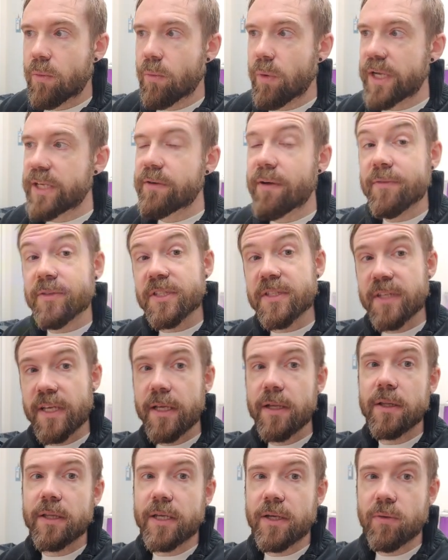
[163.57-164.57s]
When you have a
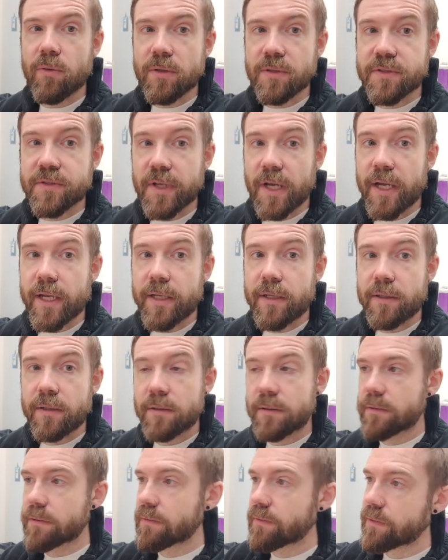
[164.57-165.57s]
single equal sign,
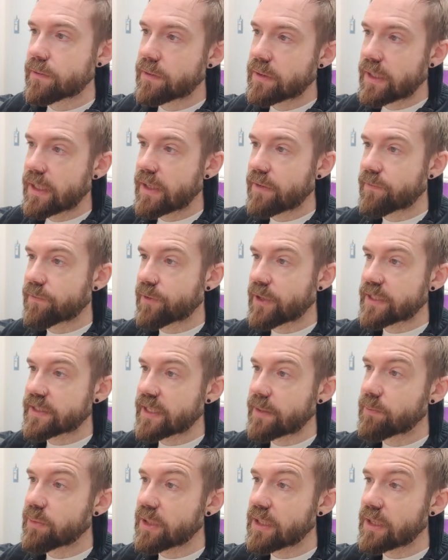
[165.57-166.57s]
for
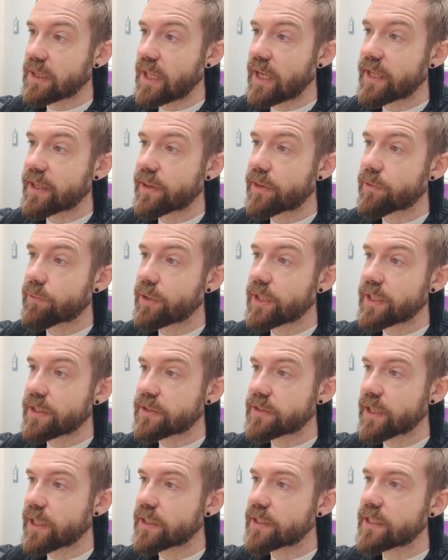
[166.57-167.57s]
example in line 3,
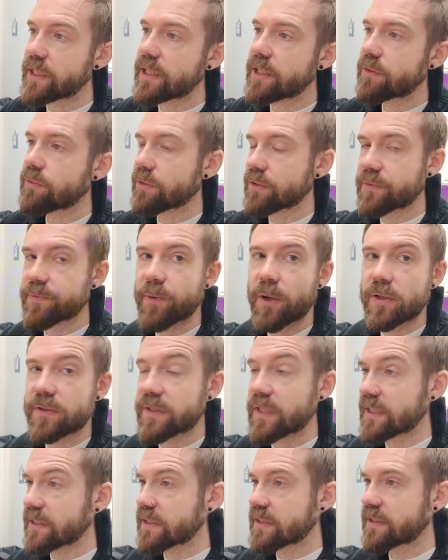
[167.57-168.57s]
done equals false,
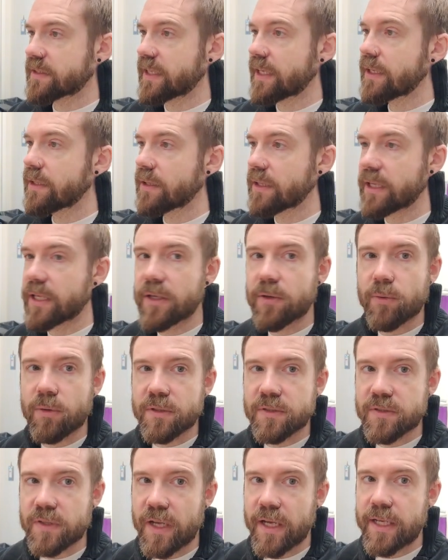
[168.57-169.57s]
that's a single equal
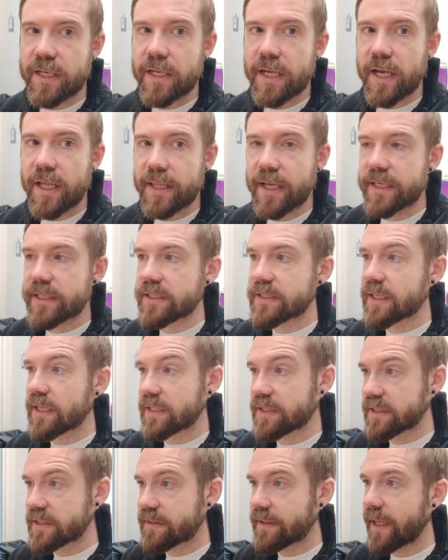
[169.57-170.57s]
sign, and that is
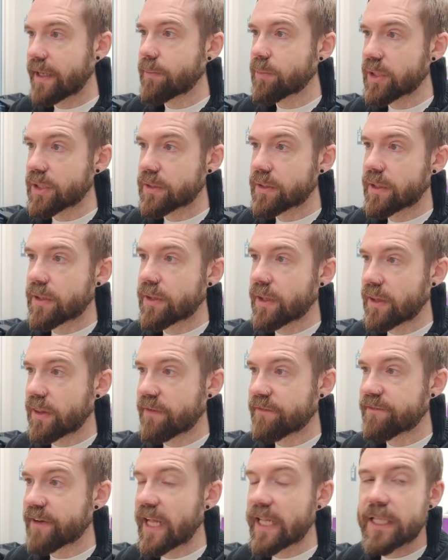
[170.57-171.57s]
a statement that
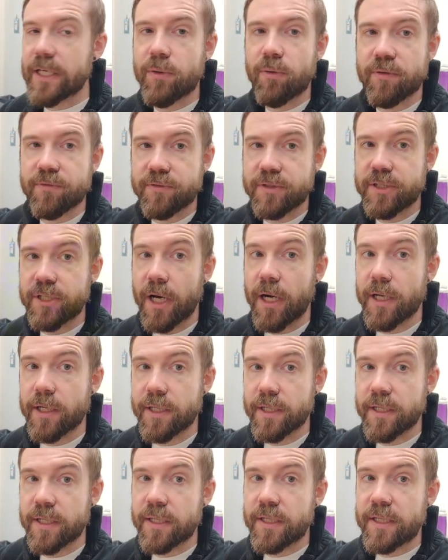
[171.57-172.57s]
the value of
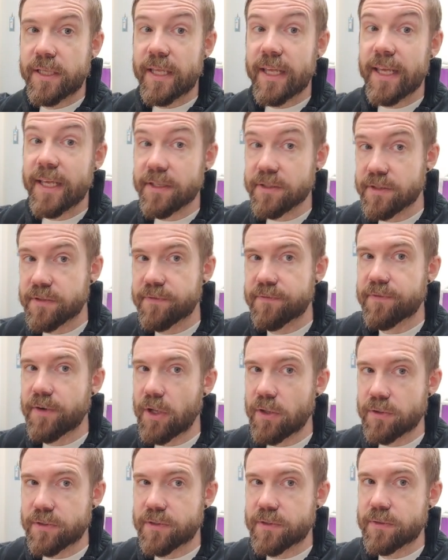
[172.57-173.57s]
done is
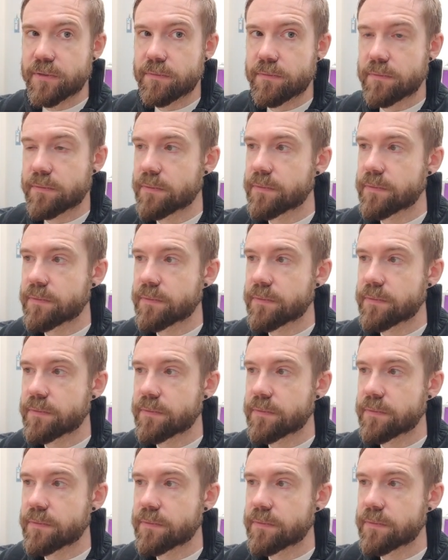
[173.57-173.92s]
false.